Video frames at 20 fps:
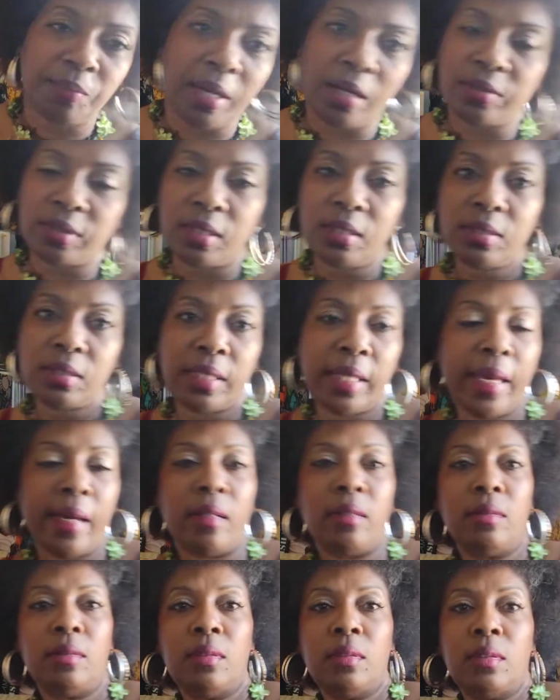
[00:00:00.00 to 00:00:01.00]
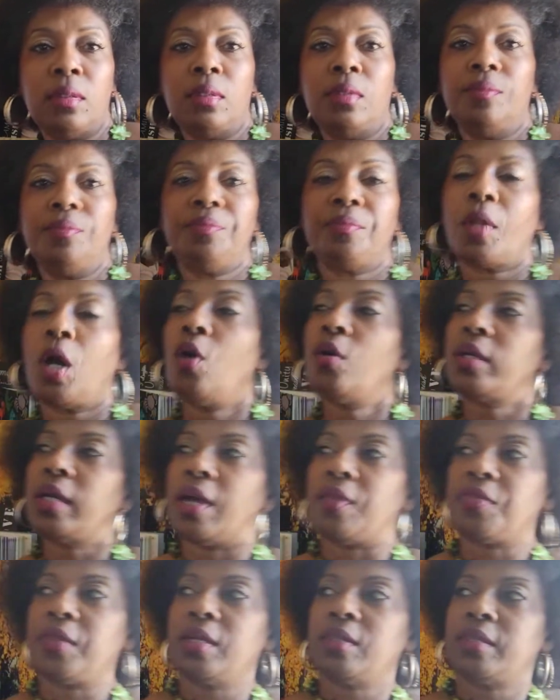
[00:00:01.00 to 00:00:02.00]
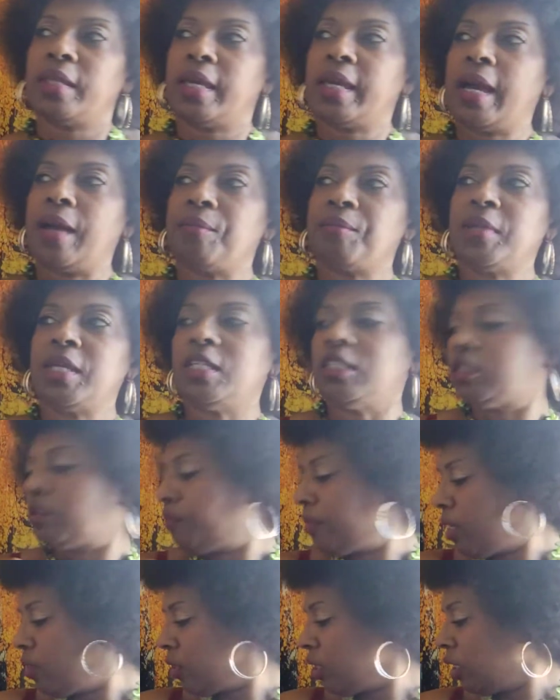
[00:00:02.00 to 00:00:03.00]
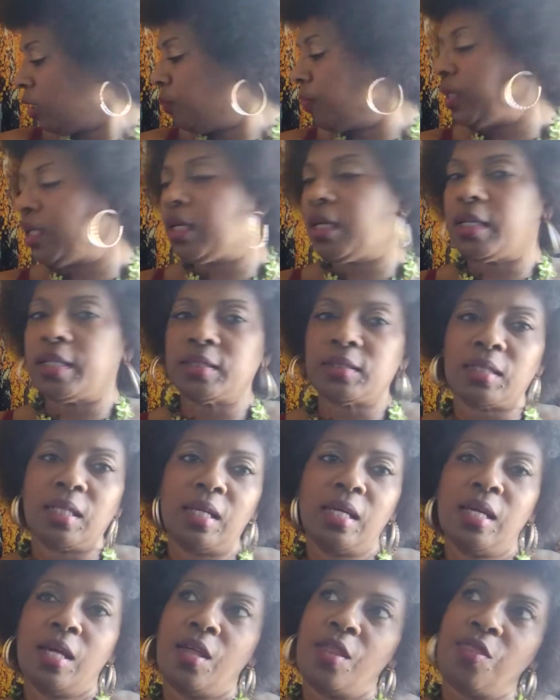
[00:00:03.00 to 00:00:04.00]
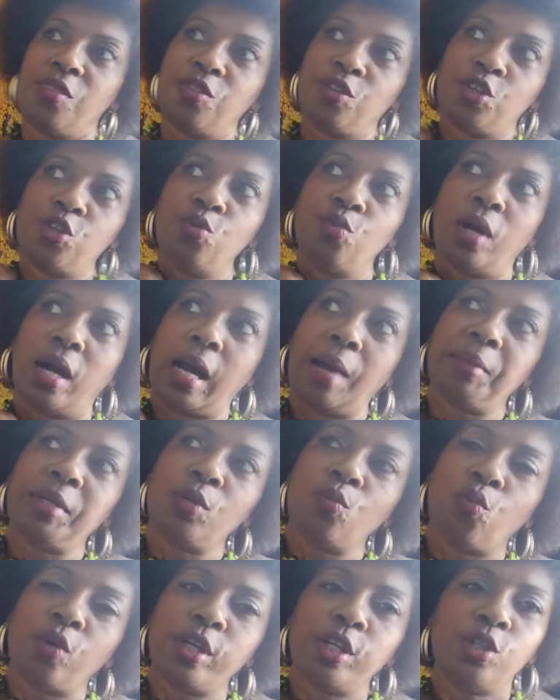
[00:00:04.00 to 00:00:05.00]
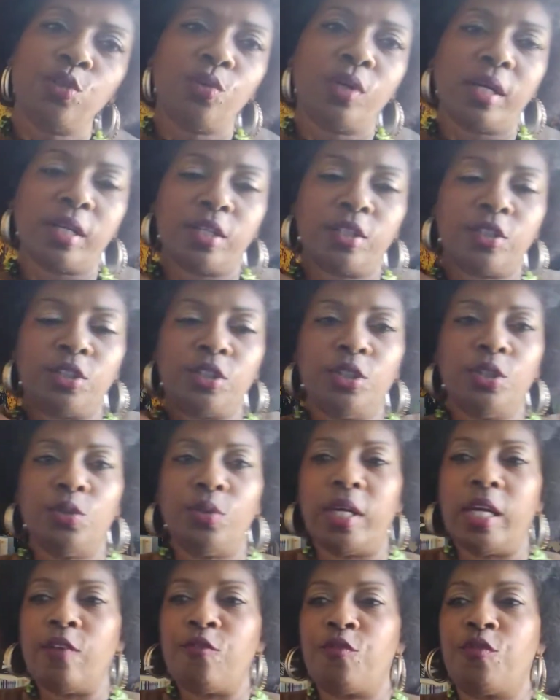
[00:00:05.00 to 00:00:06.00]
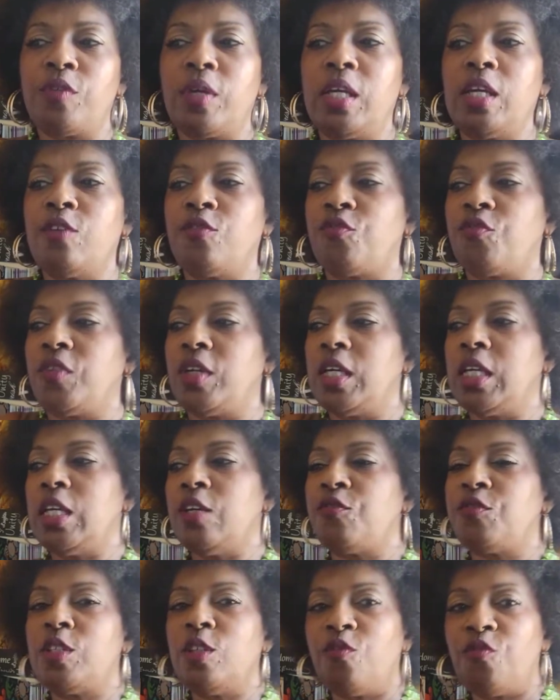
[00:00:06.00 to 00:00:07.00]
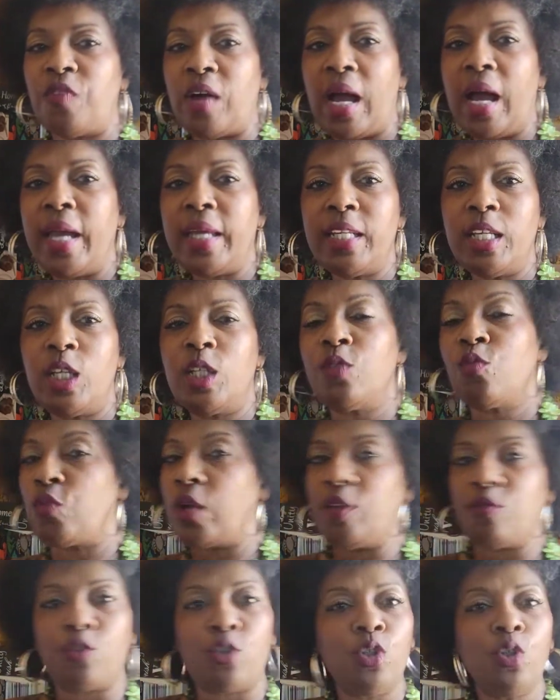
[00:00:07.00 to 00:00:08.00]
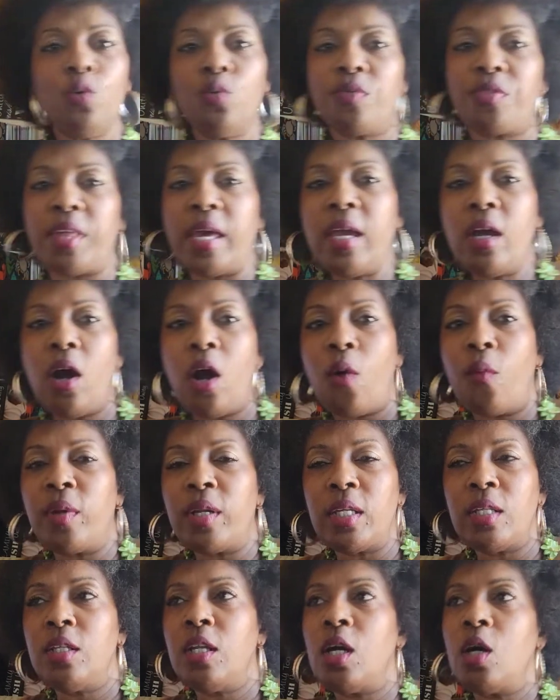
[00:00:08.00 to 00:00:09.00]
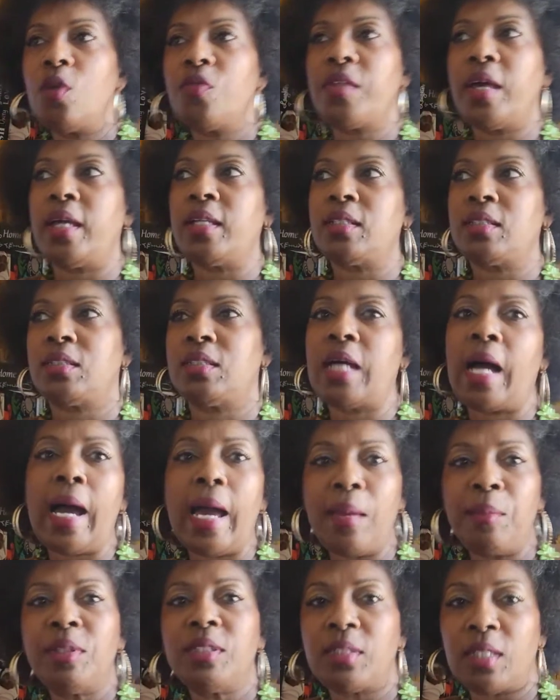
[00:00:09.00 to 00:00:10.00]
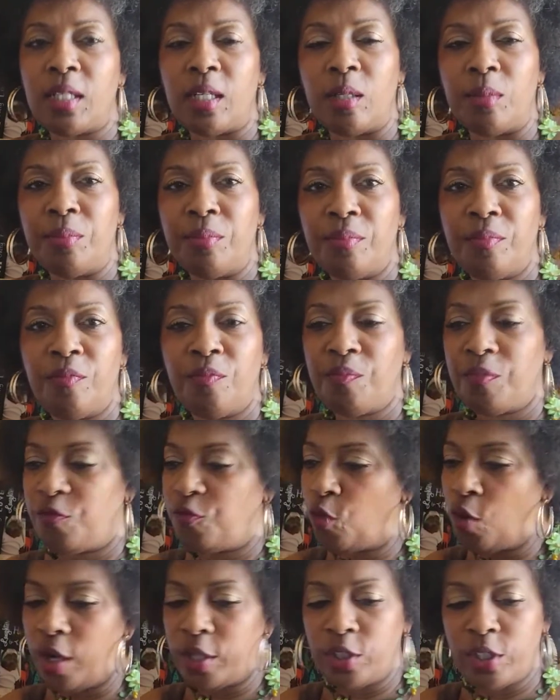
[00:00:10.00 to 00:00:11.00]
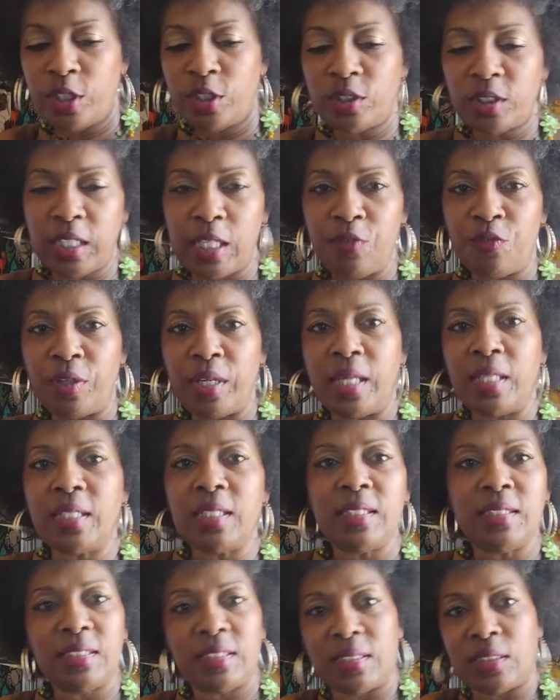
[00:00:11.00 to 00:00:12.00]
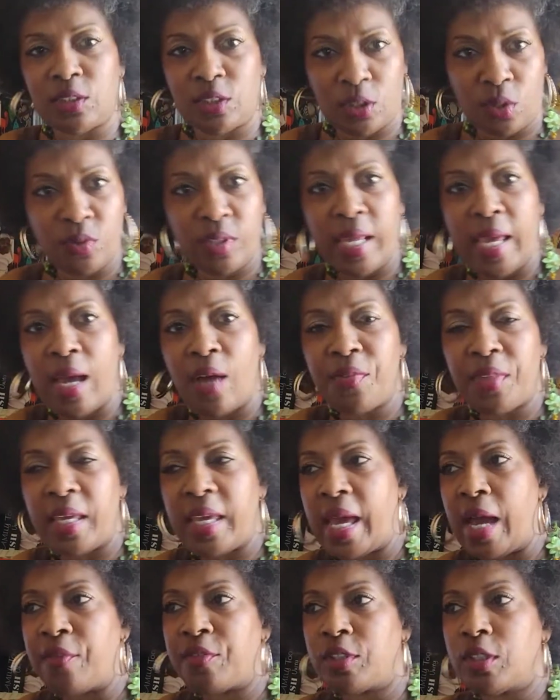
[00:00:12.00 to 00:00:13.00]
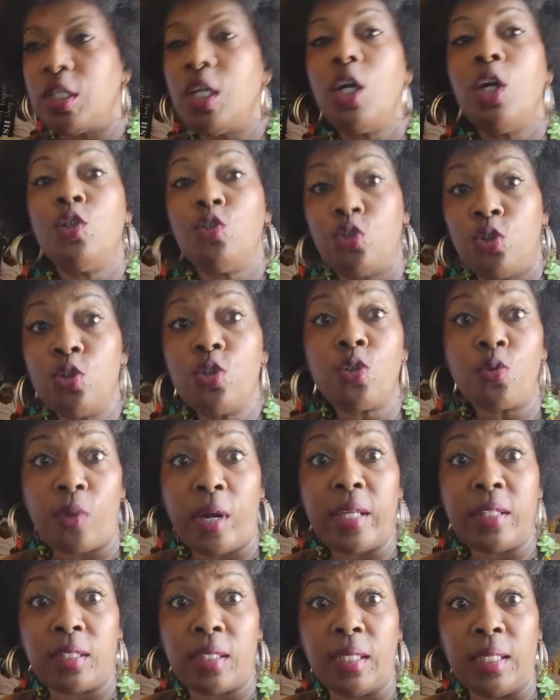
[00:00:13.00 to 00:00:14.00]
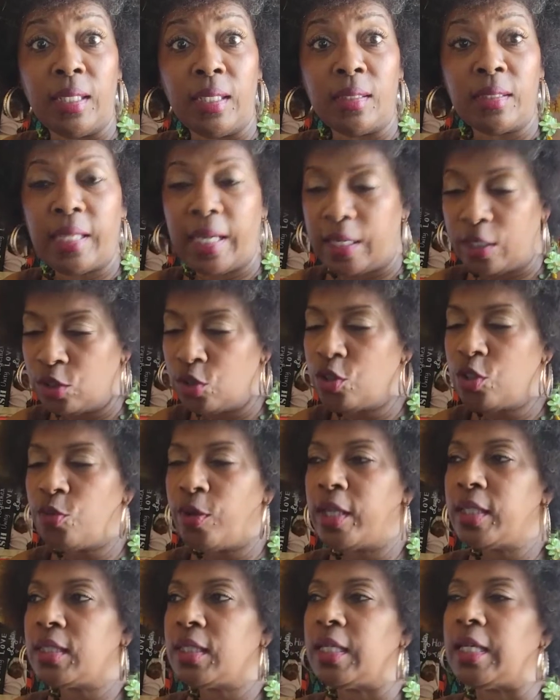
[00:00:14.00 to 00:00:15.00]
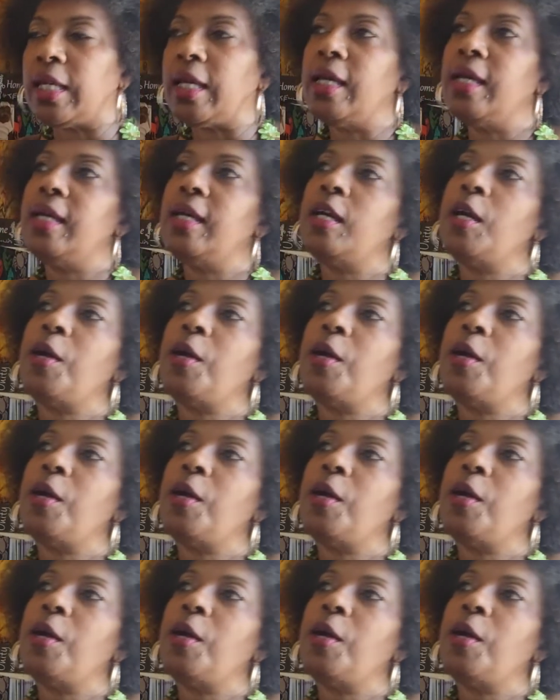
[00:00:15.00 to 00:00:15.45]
about this now. Oh yeah, they, they got meetings about this because you I mean, what are you gonna do if if if divine if you they already know that time is up. 400 years slavery ended, and so now they have to do the right thing. They got to do the right thing